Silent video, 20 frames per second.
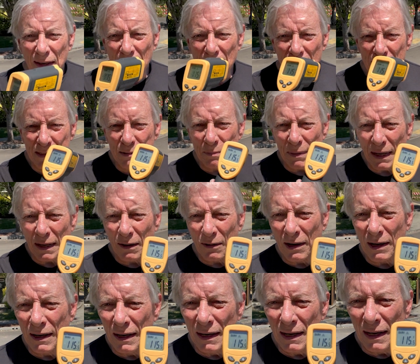it's about
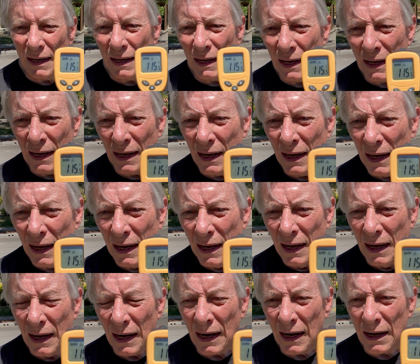
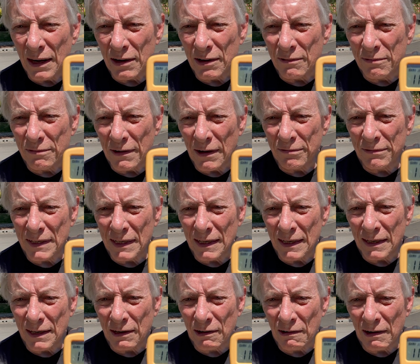
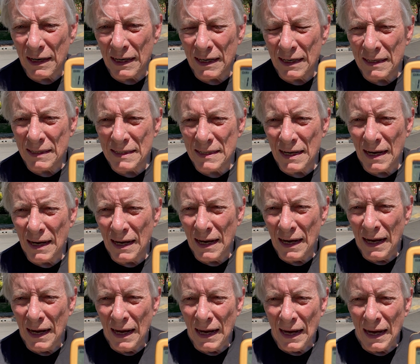115 degrees
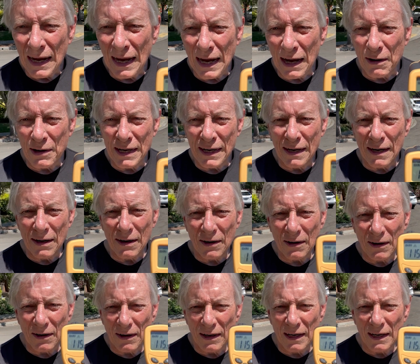out
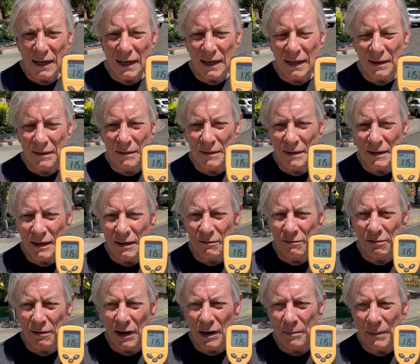here in
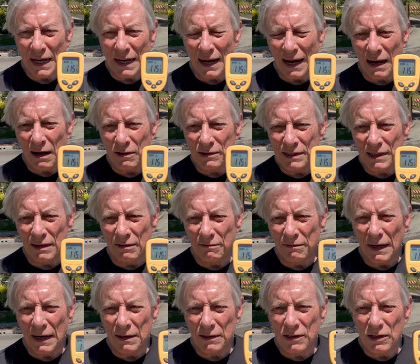front of my house in
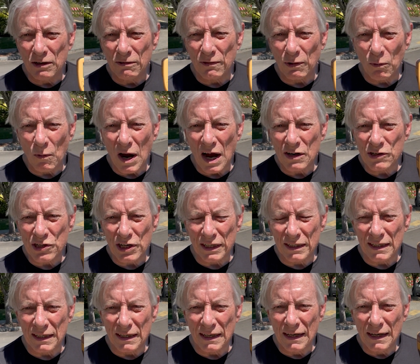Vancouver,
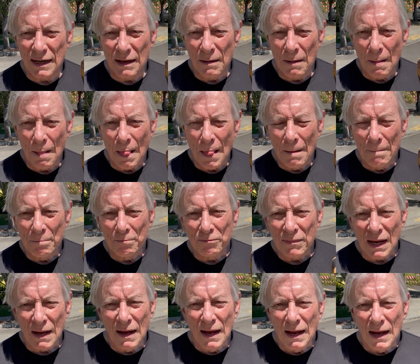Washington.
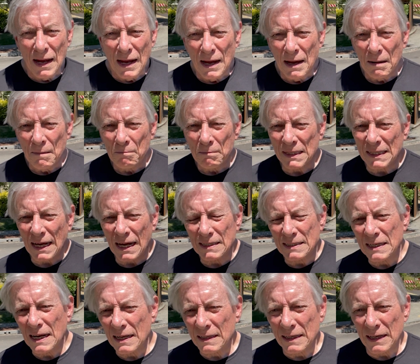But
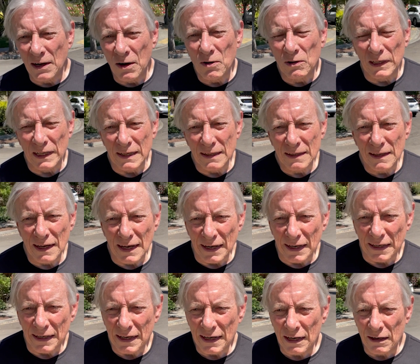that's not the only
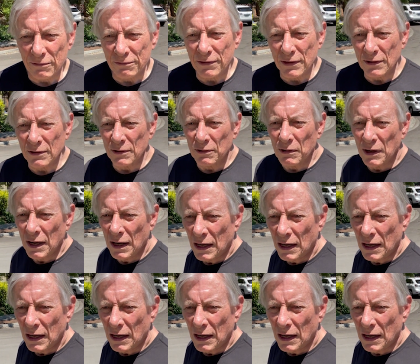thing. If you